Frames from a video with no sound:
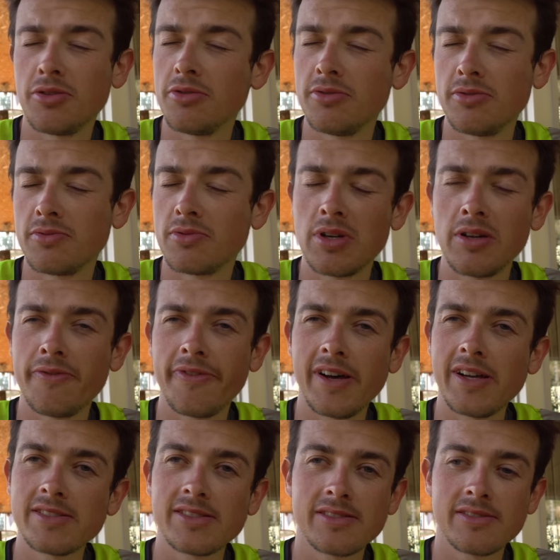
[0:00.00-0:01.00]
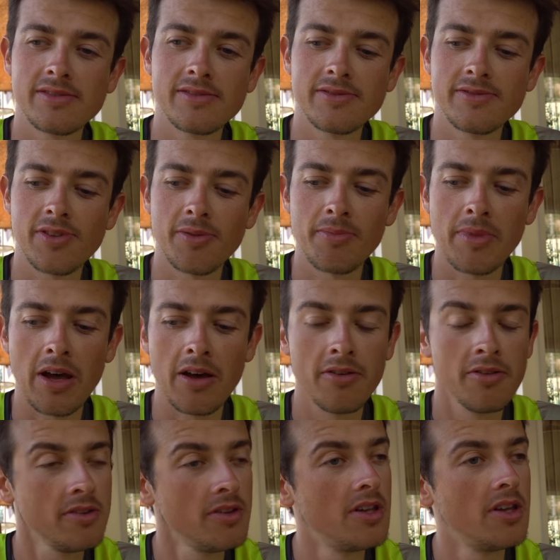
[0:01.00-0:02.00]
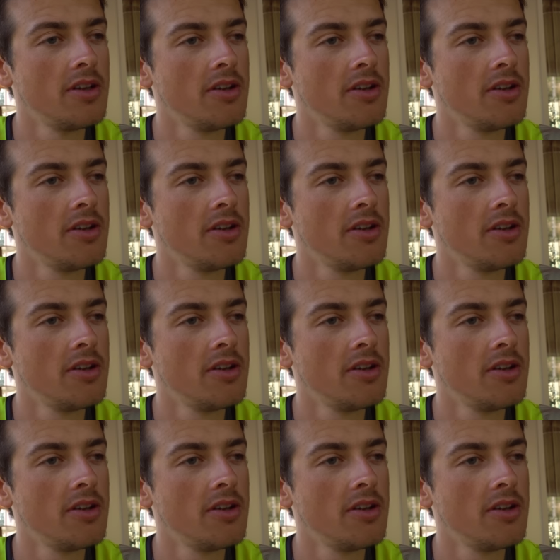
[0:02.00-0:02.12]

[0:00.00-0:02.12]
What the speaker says: go really fast from now on,